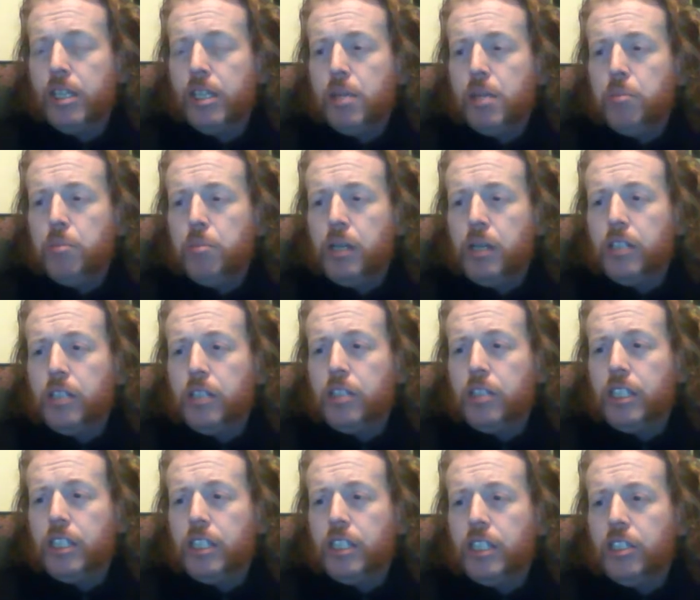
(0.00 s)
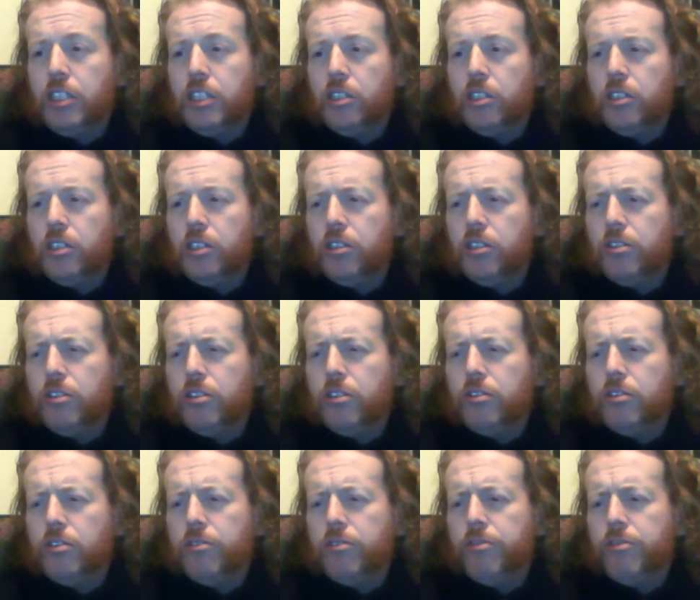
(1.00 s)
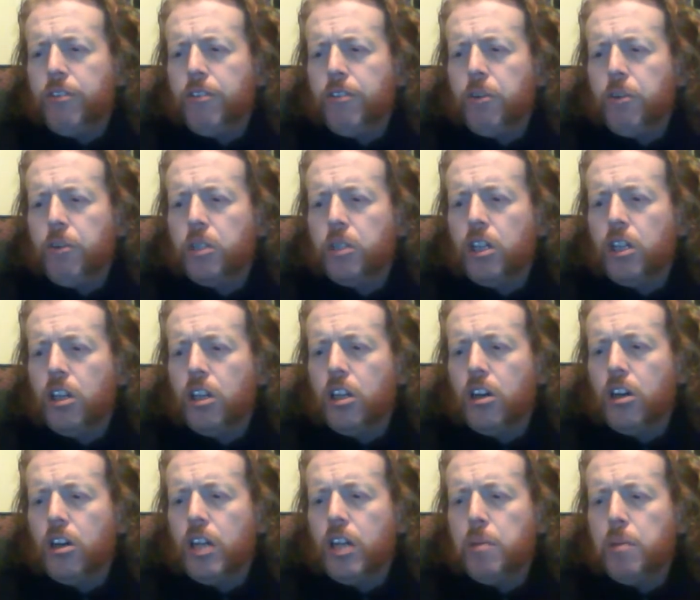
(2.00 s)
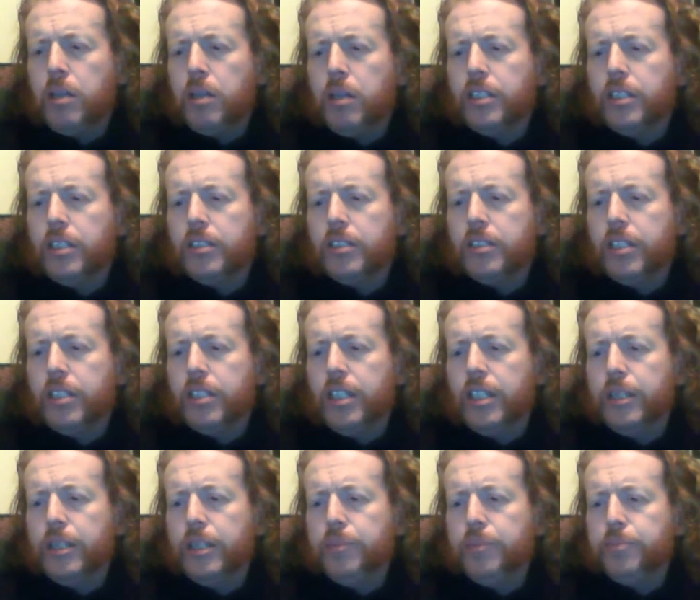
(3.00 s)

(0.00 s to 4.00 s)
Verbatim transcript: but I know he reviews a lot of their beers um,